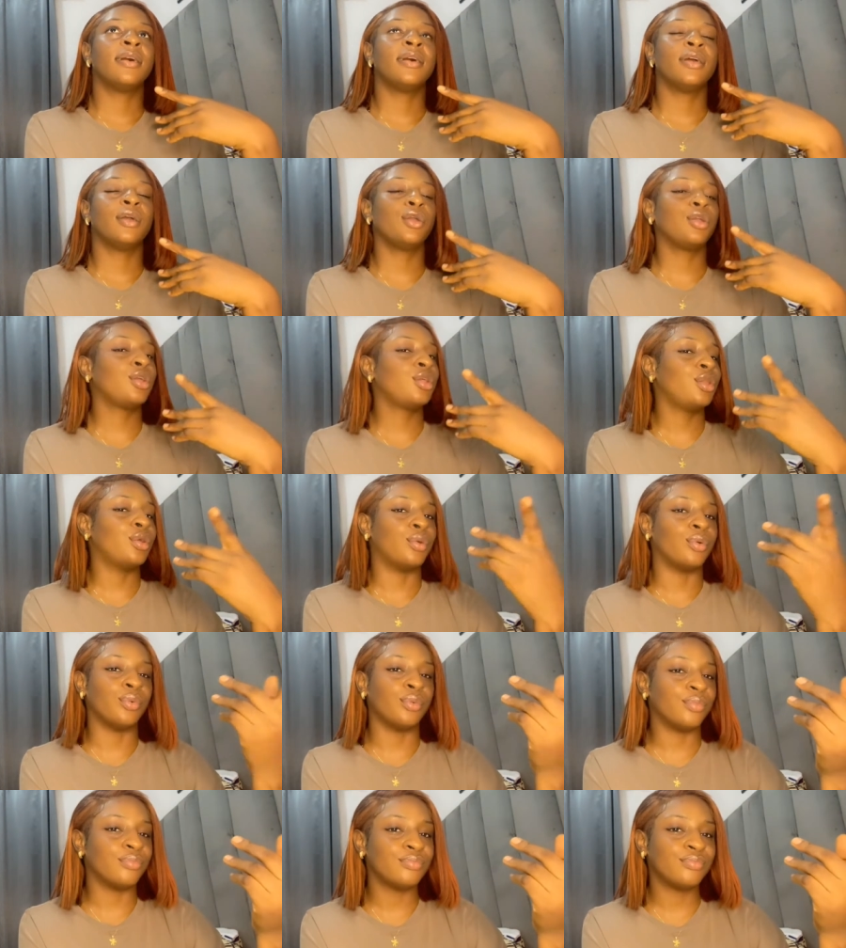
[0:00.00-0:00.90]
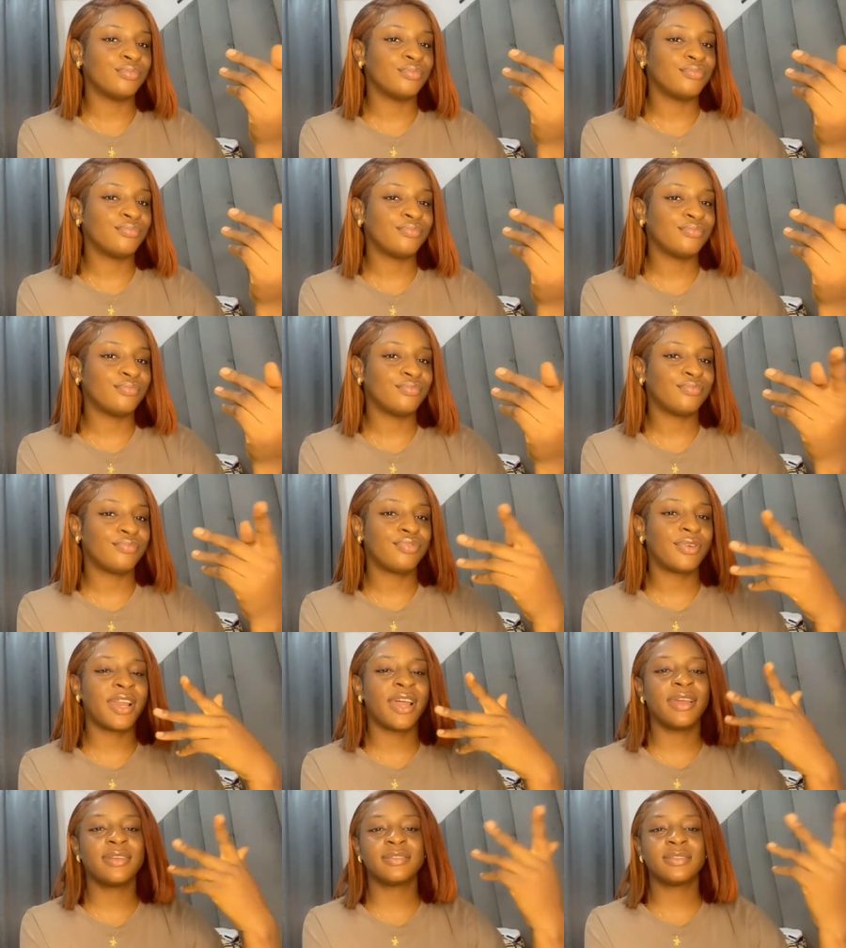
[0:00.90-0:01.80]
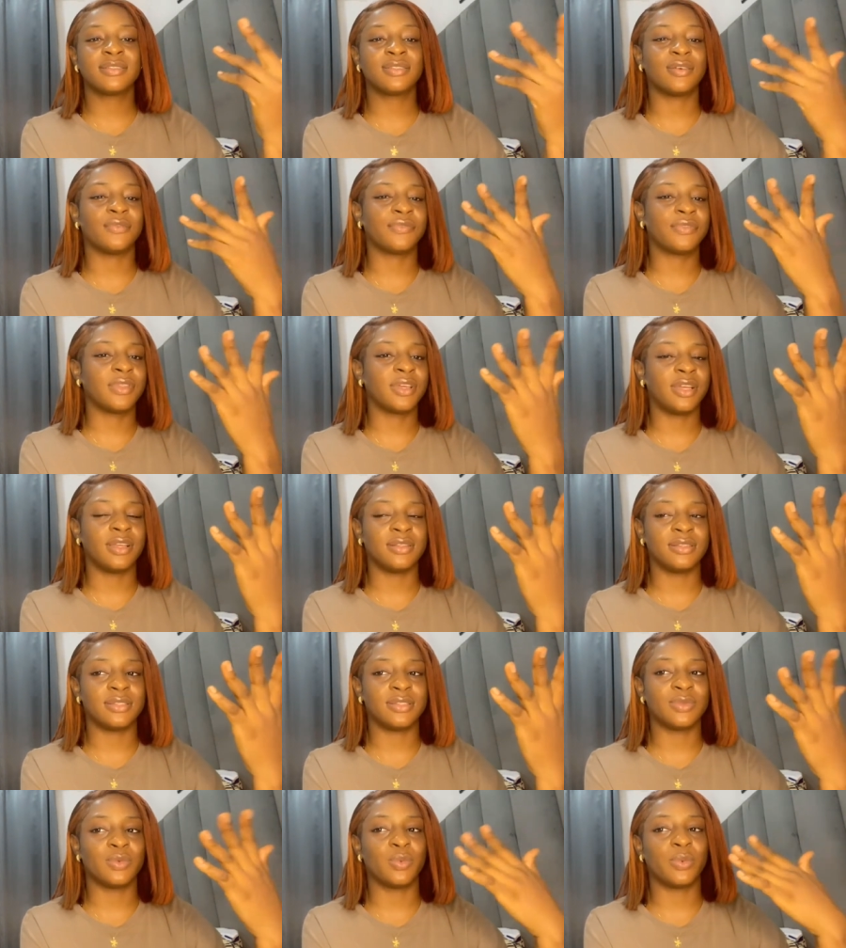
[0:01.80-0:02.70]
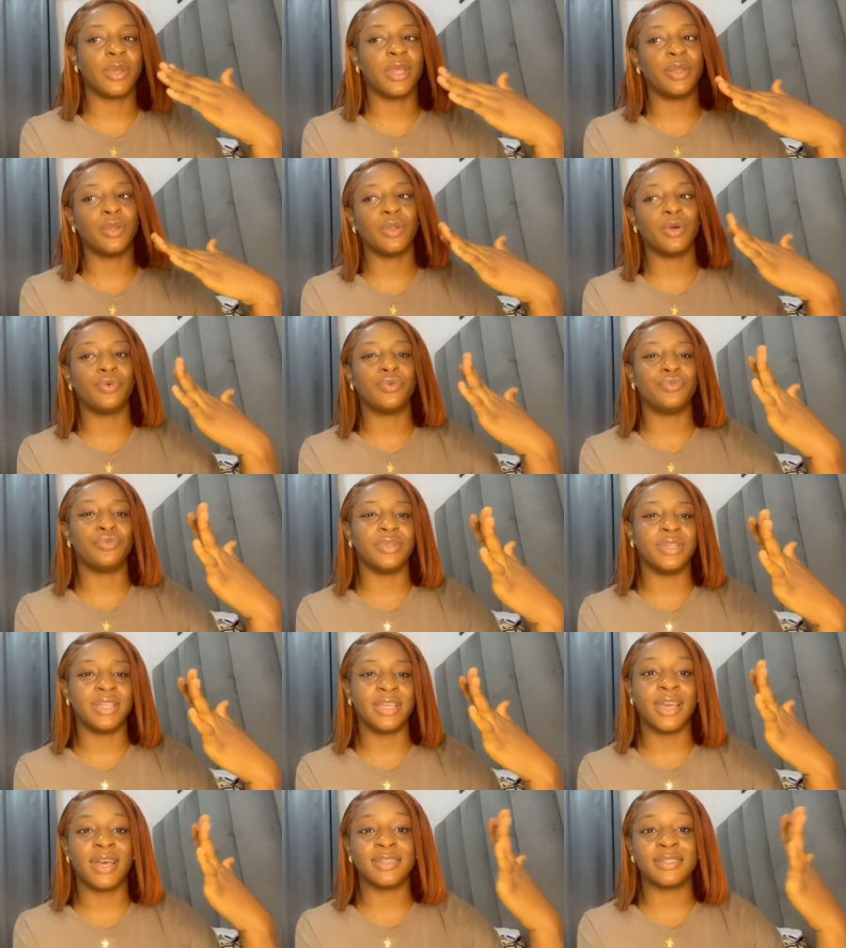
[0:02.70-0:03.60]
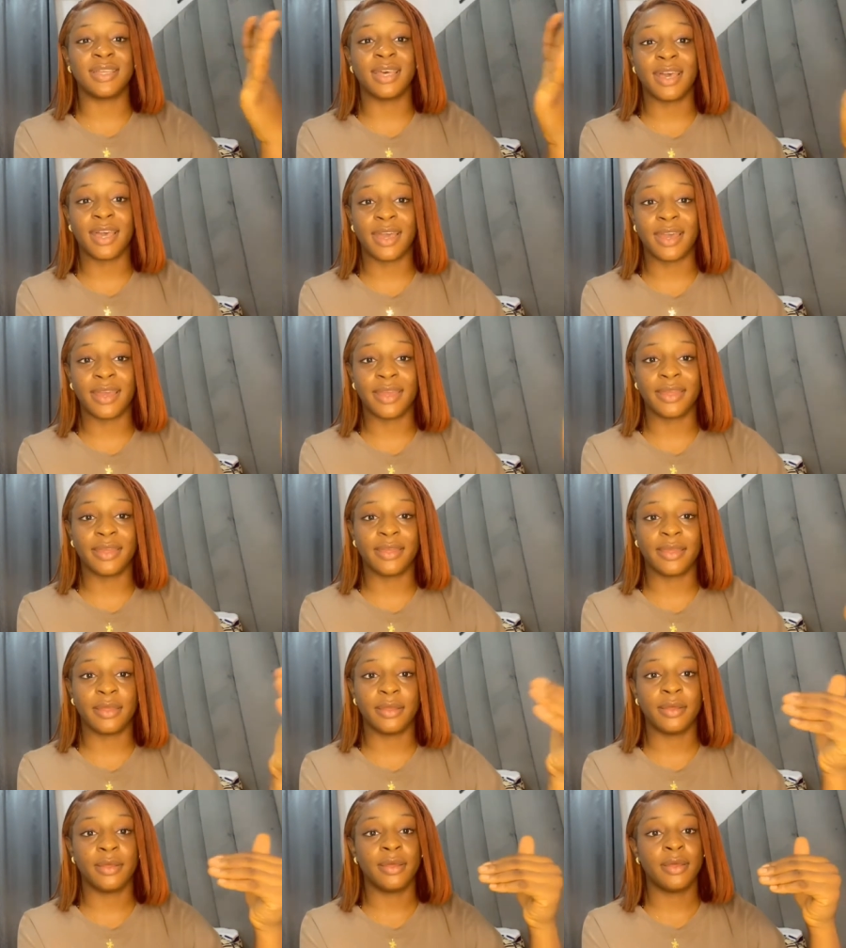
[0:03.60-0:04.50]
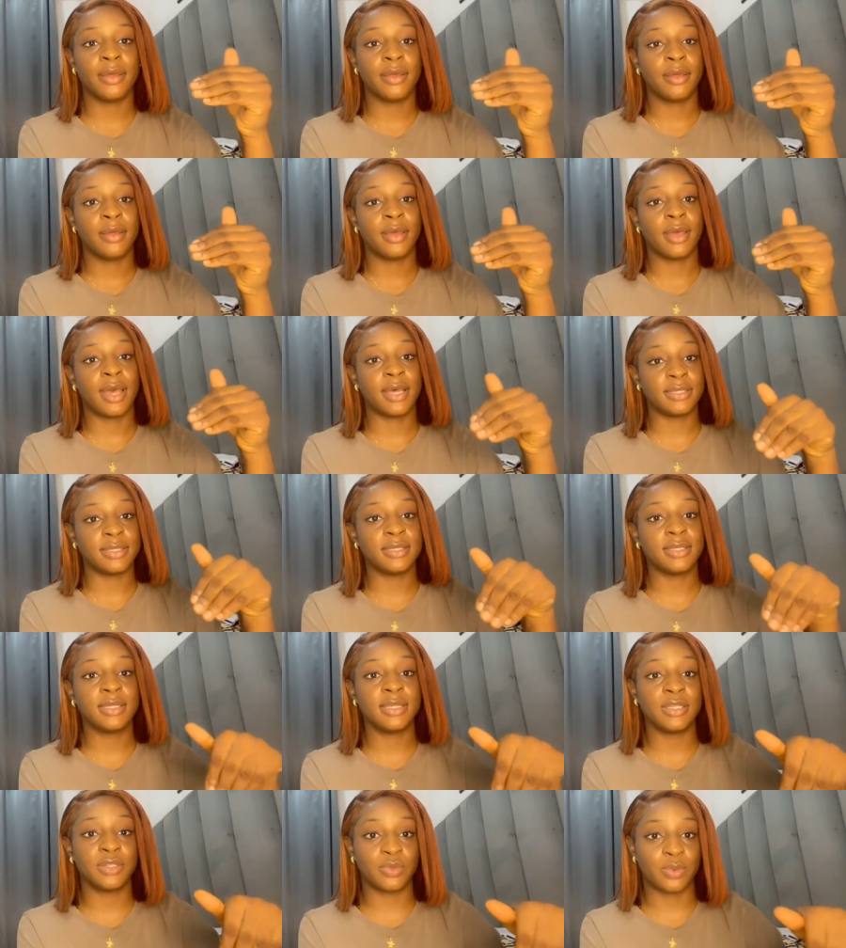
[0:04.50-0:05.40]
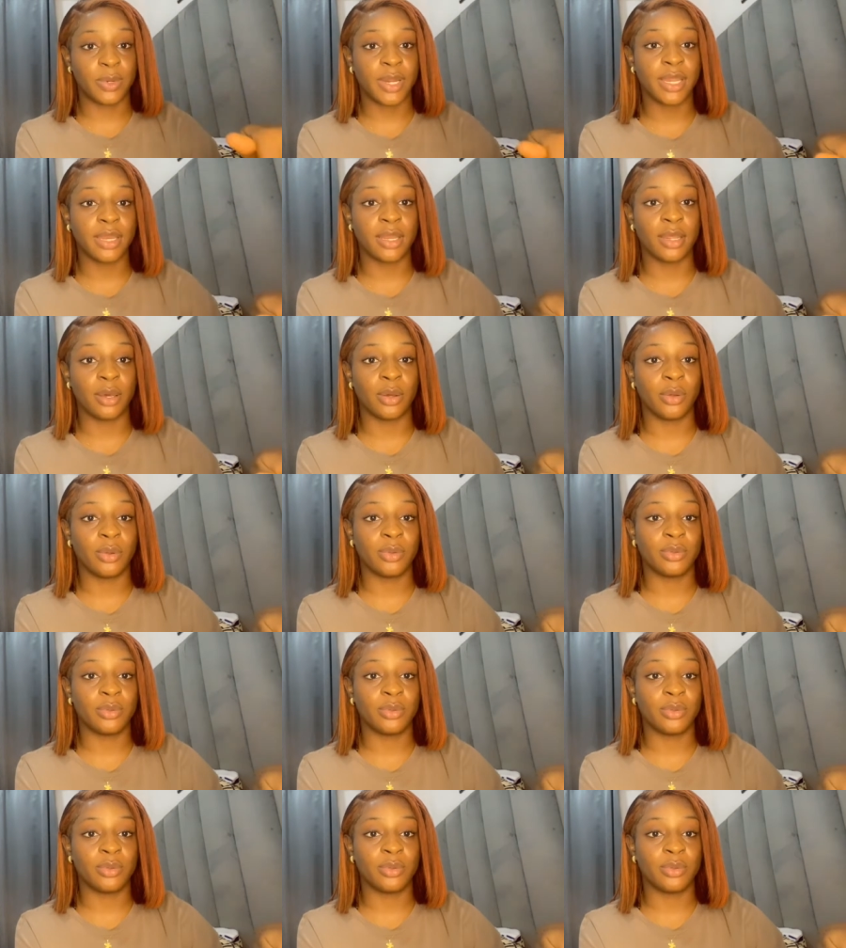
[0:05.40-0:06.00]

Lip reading: you know, prices of things were not really as high as it is right now.